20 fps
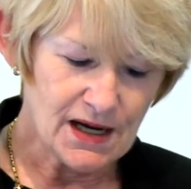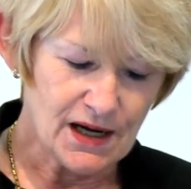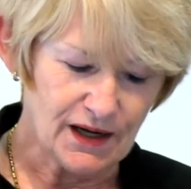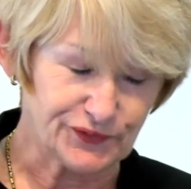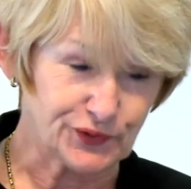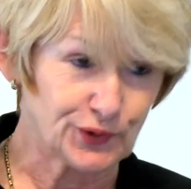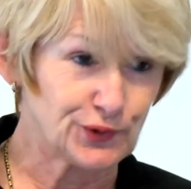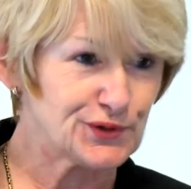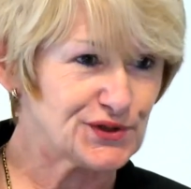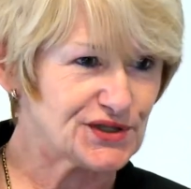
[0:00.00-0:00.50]

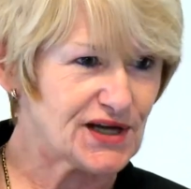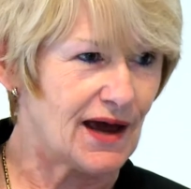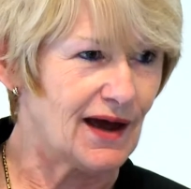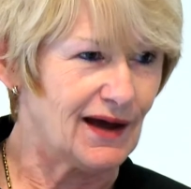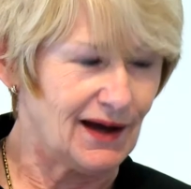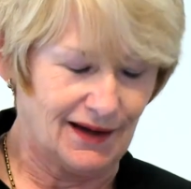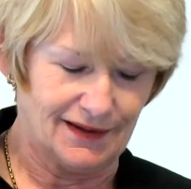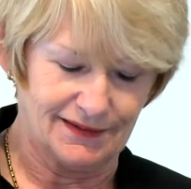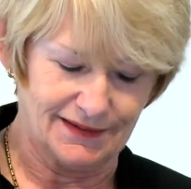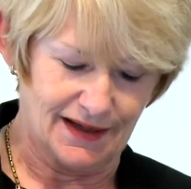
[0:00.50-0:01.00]
Of course,
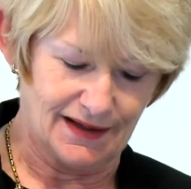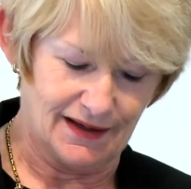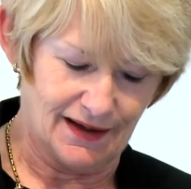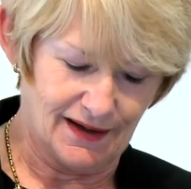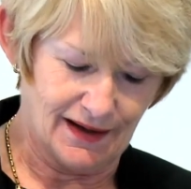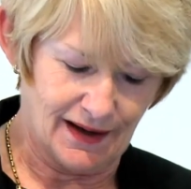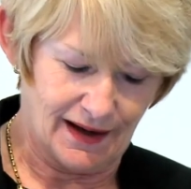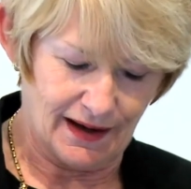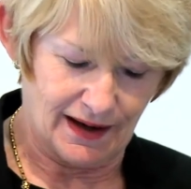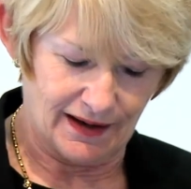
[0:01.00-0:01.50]

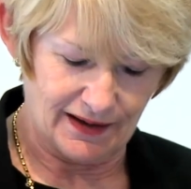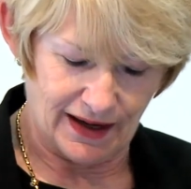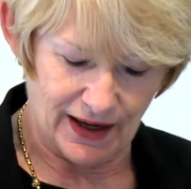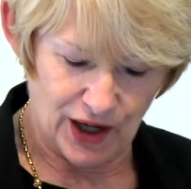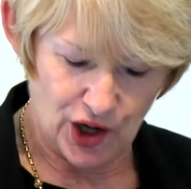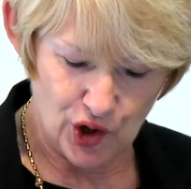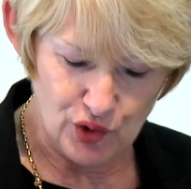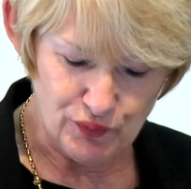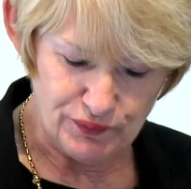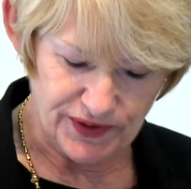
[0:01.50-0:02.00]
I
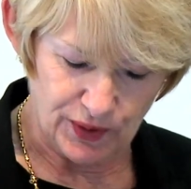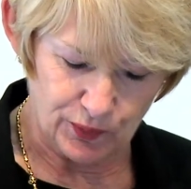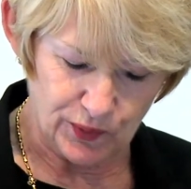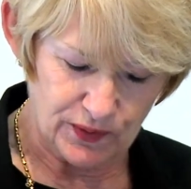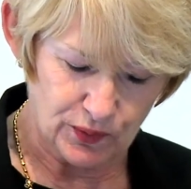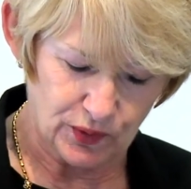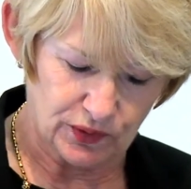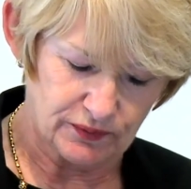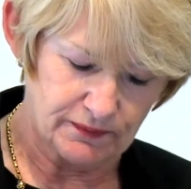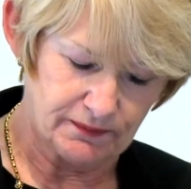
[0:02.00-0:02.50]
hope that
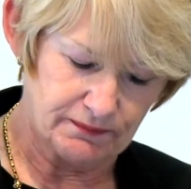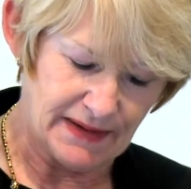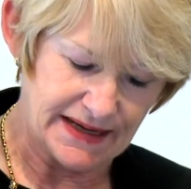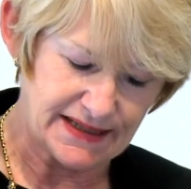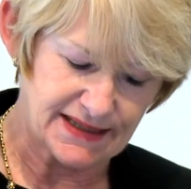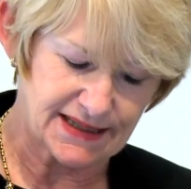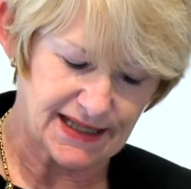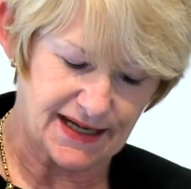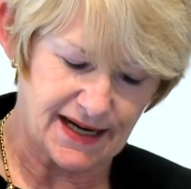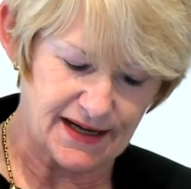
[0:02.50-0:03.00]
we will
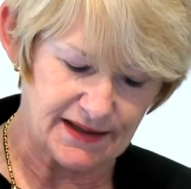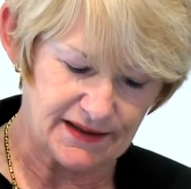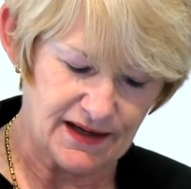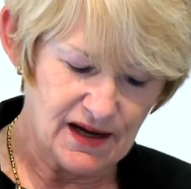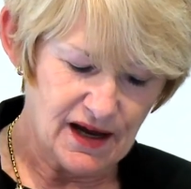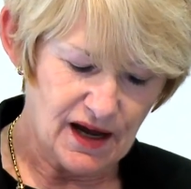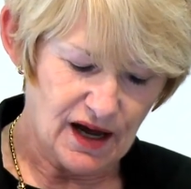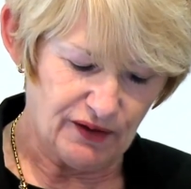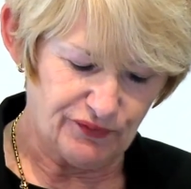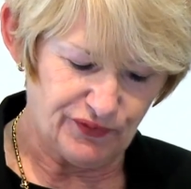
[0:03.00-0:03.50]
maintain
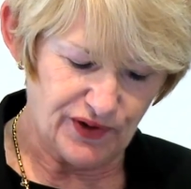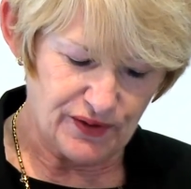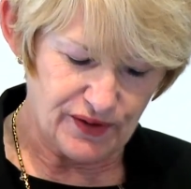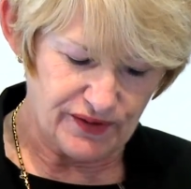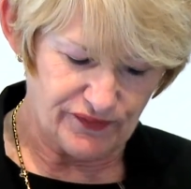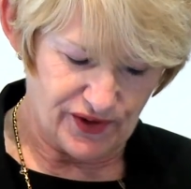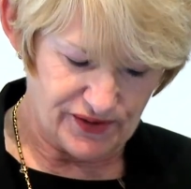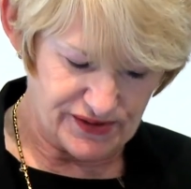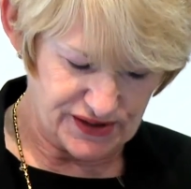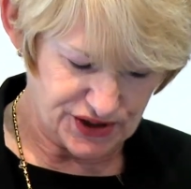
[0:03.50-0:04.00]
a
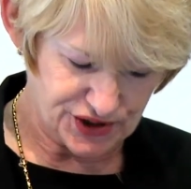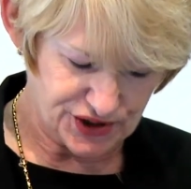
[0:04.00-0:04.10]
very, very